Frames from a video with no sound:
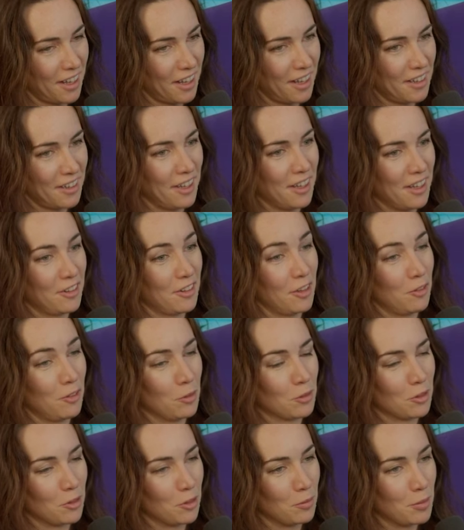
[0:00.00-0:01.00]
And yet
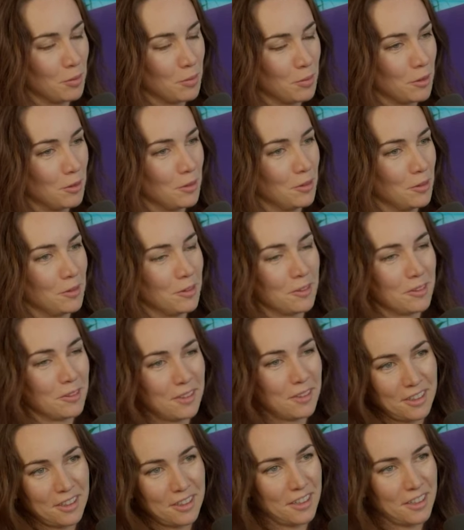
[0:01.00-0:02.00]
they're also the people who
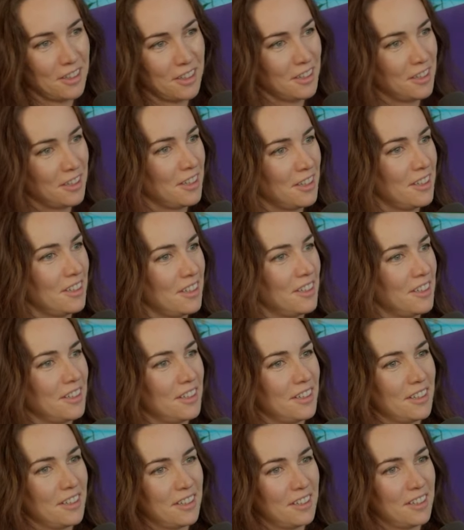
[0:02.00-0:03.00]

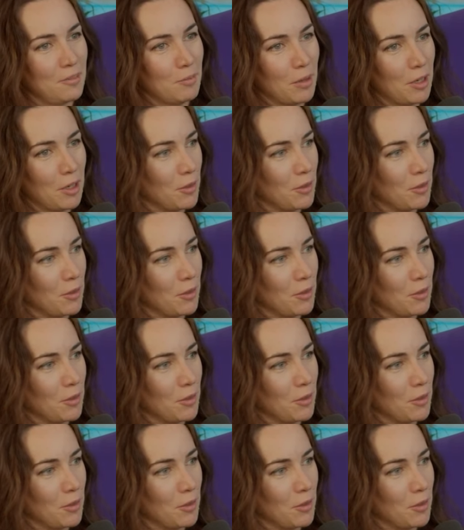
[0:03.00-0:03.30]
in